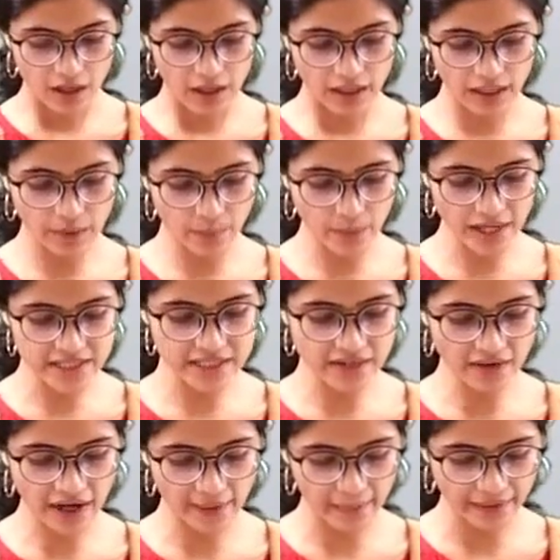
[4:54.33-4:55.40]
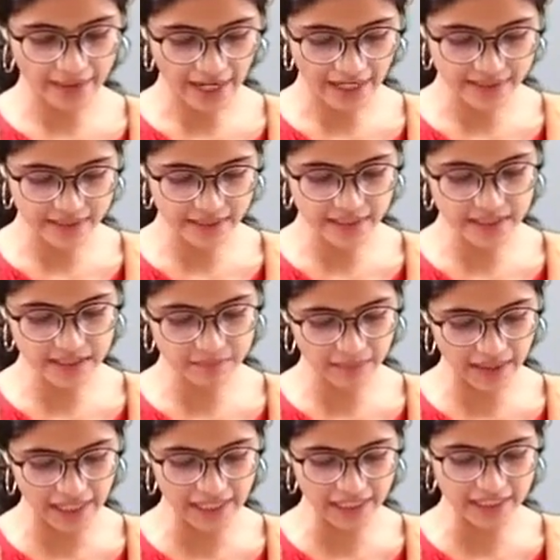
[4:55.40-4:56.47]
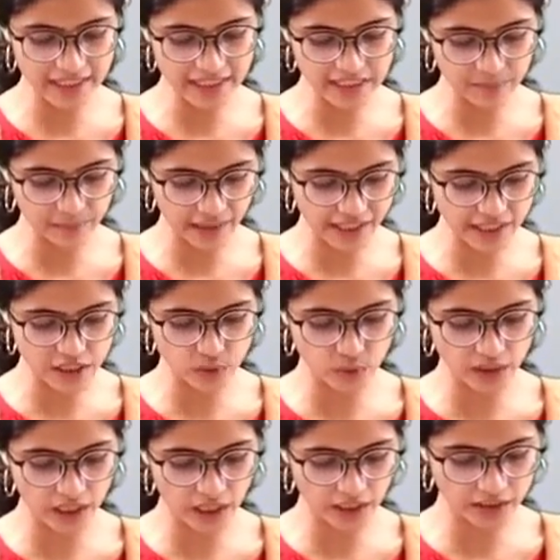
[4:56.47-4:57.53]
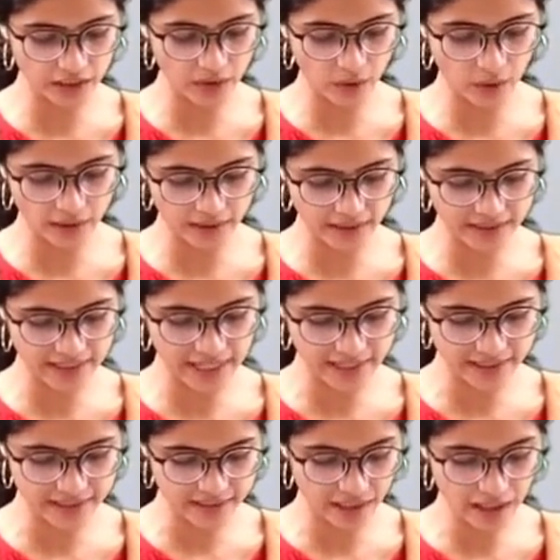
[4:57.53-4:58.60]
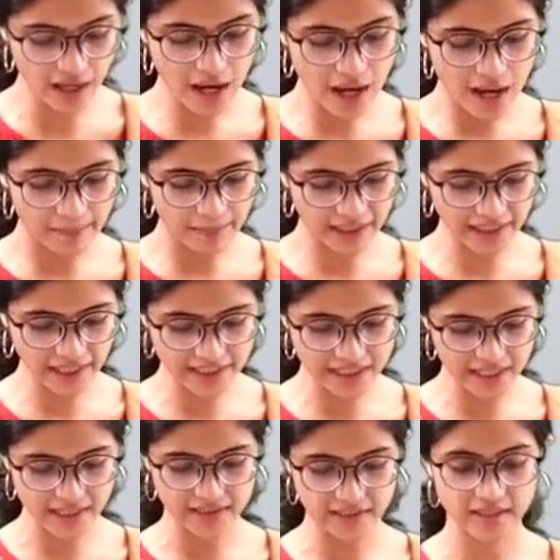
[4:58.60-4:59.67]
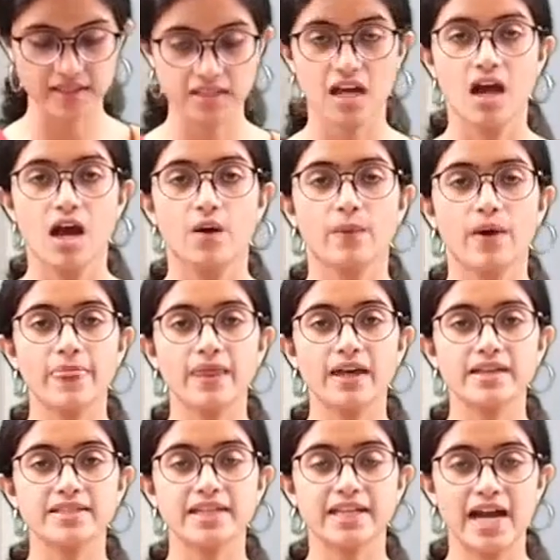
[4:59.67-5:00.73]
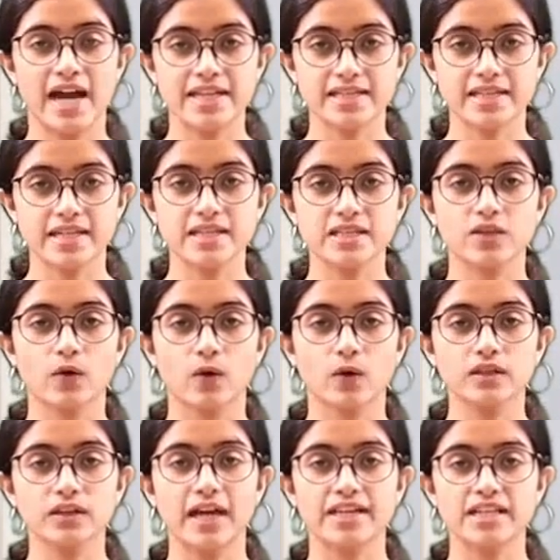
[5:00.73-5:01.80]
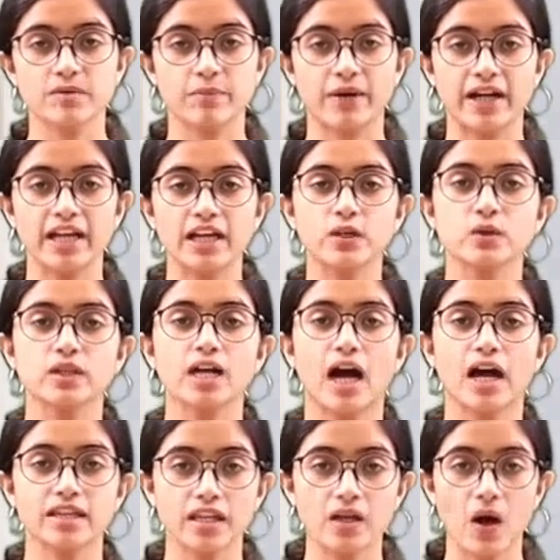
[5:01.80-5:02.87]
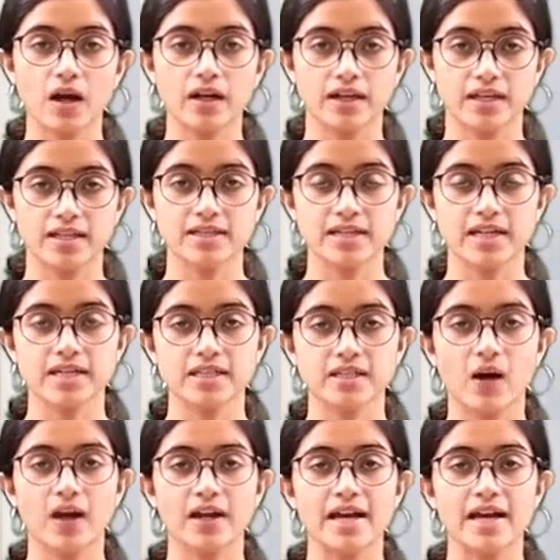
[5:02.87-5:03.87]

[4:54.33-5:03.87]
Invasive are the cancerous malignant spreads to the other organs, that is the metastasis. When there is a cancerous growth that is spreading to the other organs, it is called